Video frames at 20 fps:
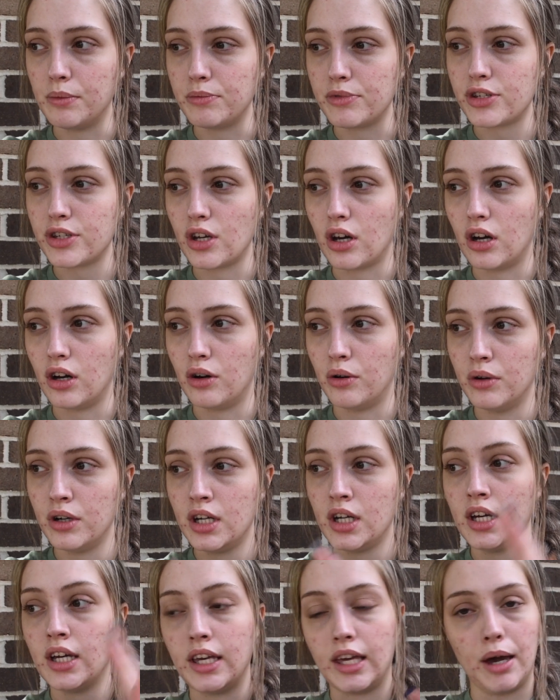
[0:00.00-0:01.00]
So
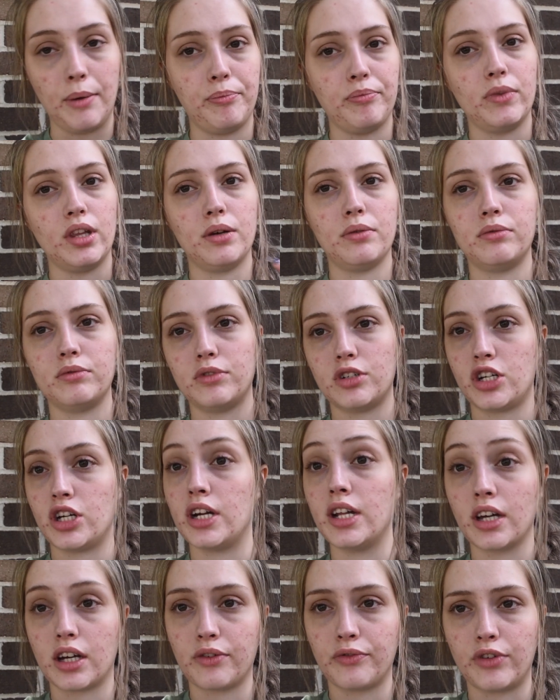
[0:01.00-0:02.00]
yep, she
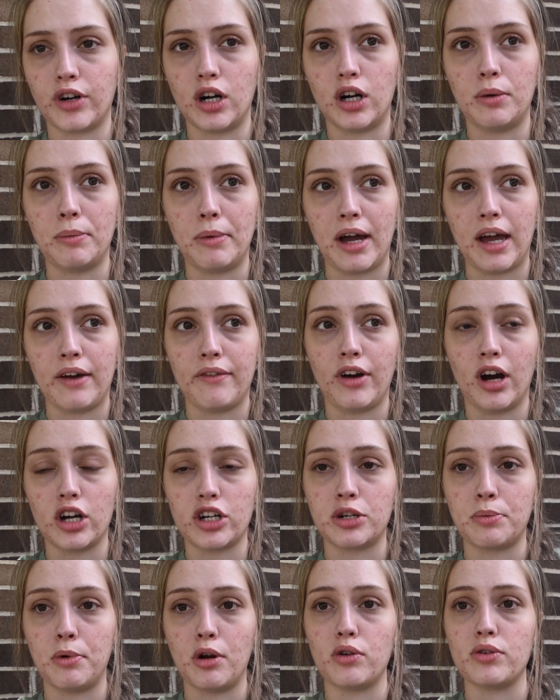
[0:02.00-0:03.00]
did confirm I have
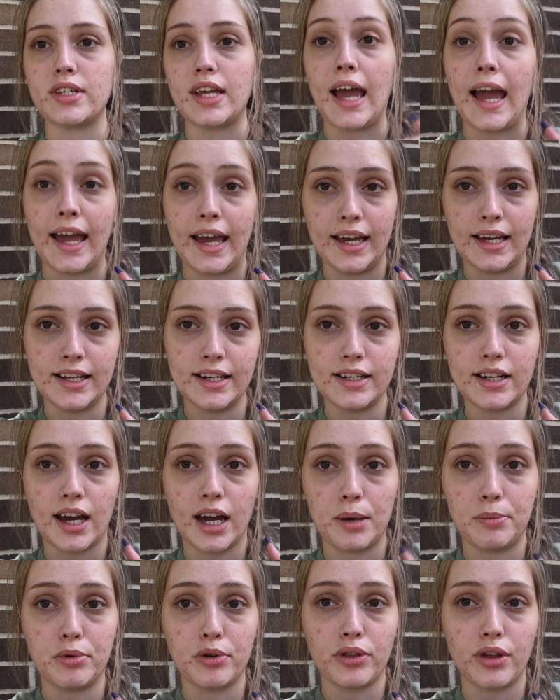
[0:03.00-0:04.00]
Hashimoto's and
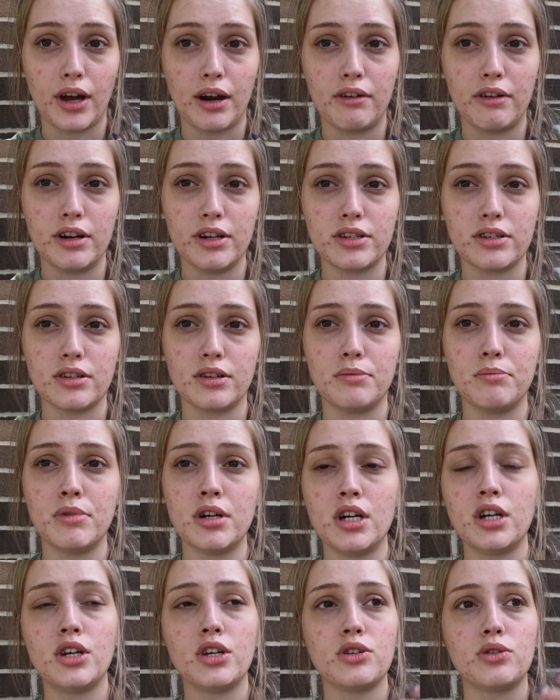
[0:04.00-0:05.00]
hypothyroidism,
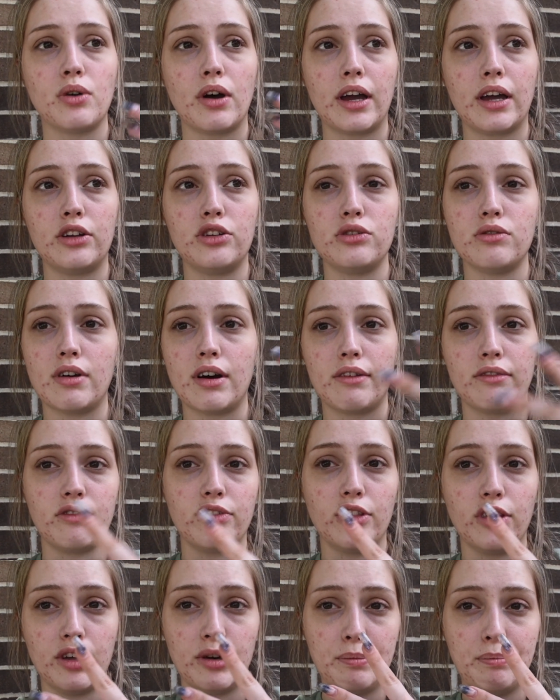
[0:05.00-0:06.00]
so I do have
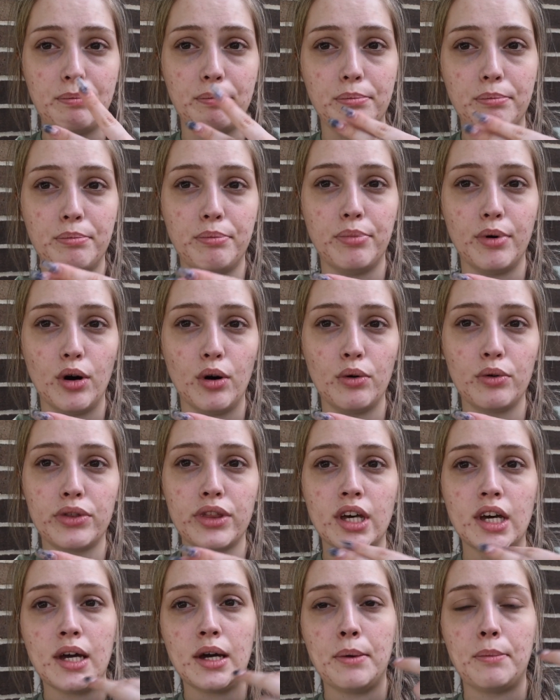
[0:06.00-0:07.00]
them both.
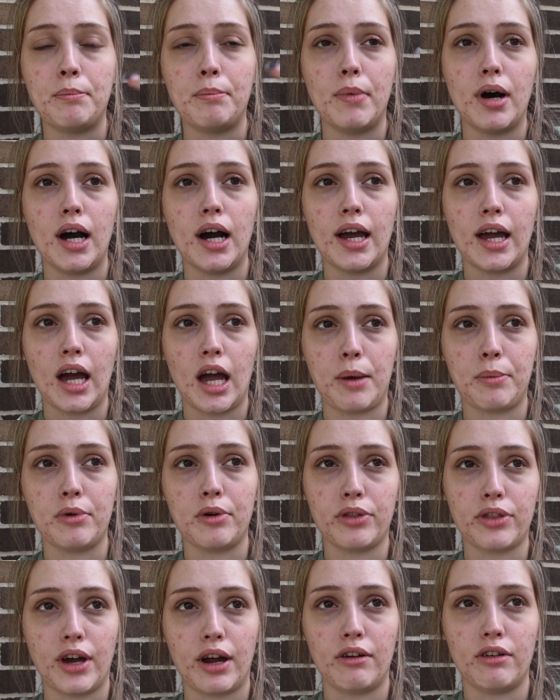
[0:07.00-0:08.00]
My
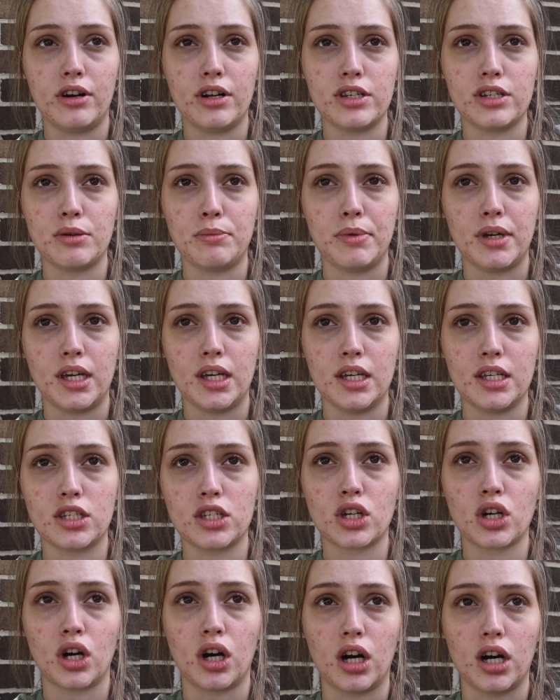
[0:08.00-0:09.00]
hypothyroidism is
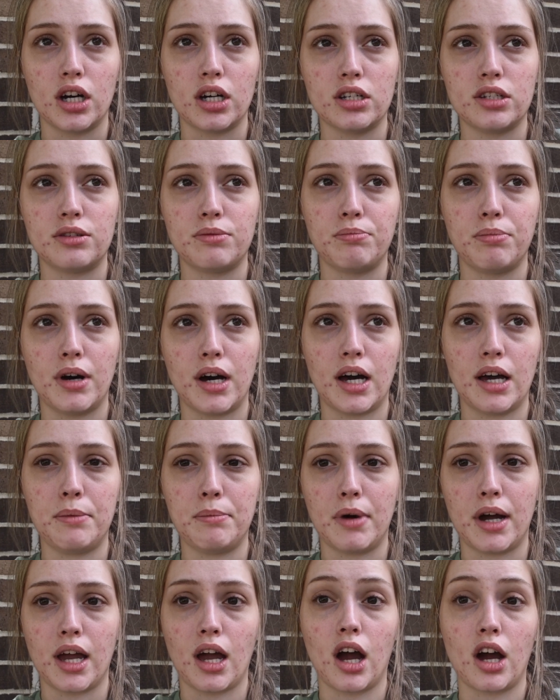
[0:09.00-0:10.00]
caused by
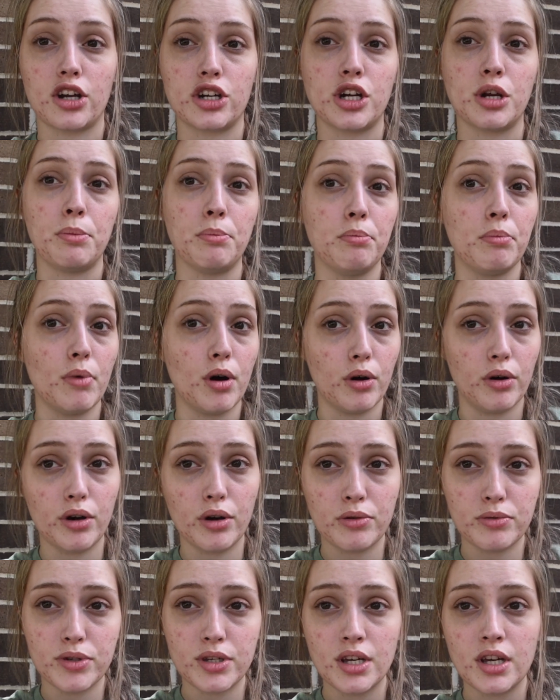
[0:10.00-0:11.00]
my
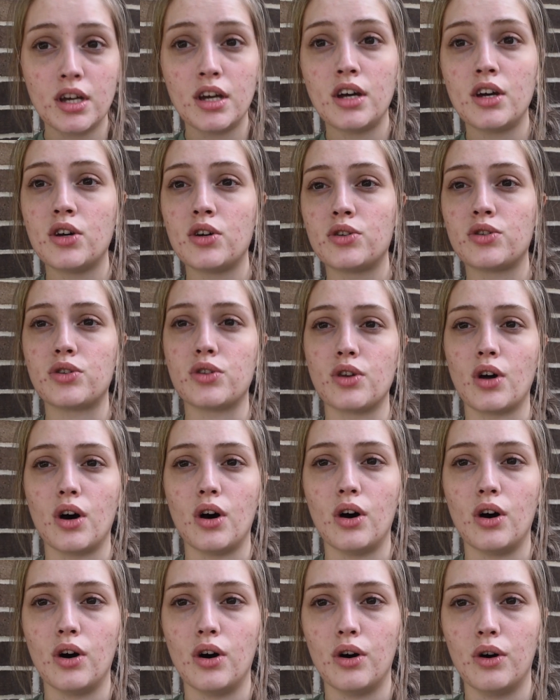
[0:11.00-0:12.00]
Hashimoto's,
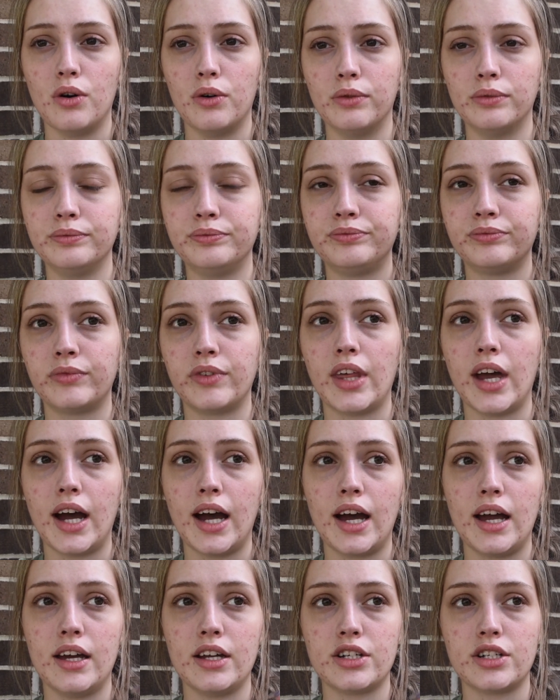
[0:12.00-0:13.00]
so
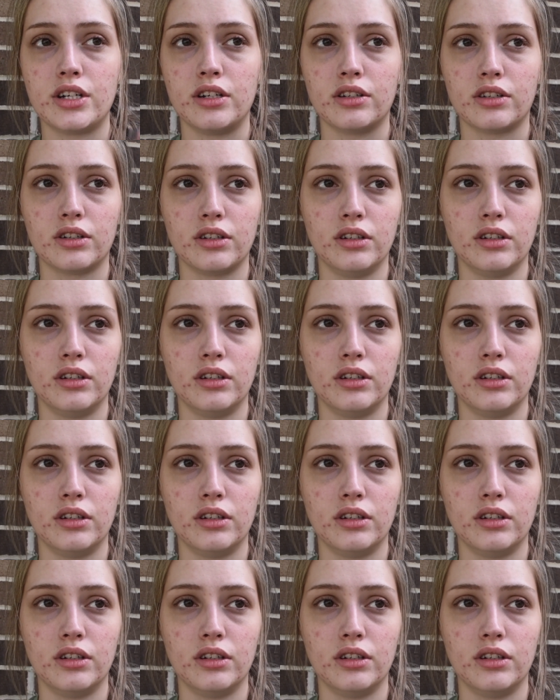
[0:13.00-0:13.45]
that she